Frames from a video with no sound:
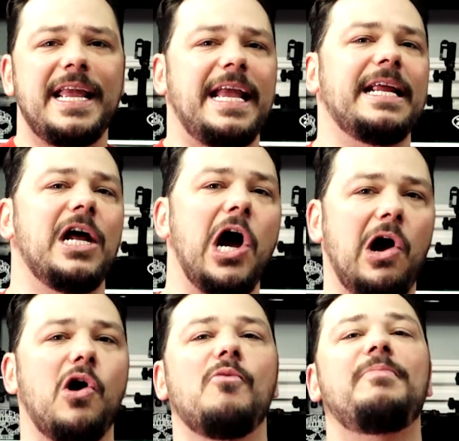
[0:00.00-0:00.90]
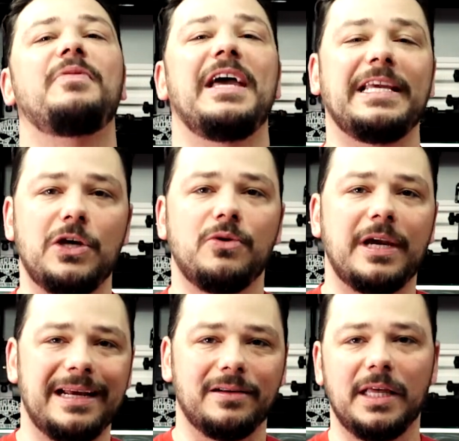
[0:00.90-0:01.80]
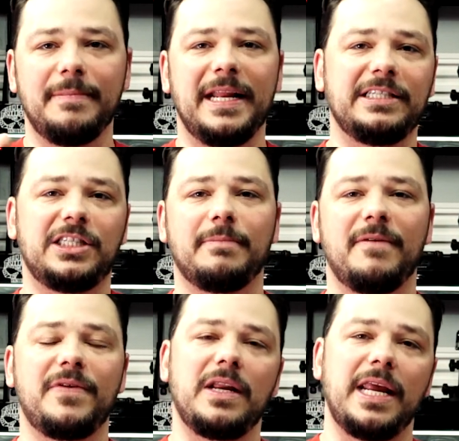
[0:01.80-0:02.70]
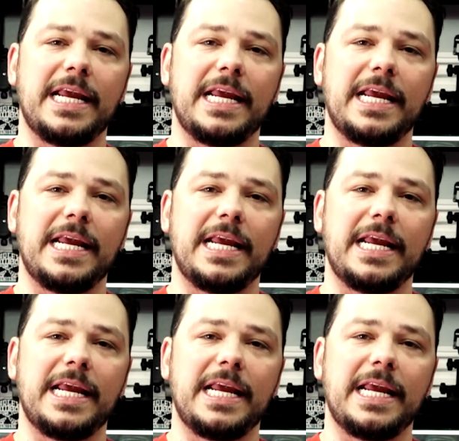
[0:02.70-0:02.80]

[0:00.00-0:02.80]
and hope that you can eliminate some of it.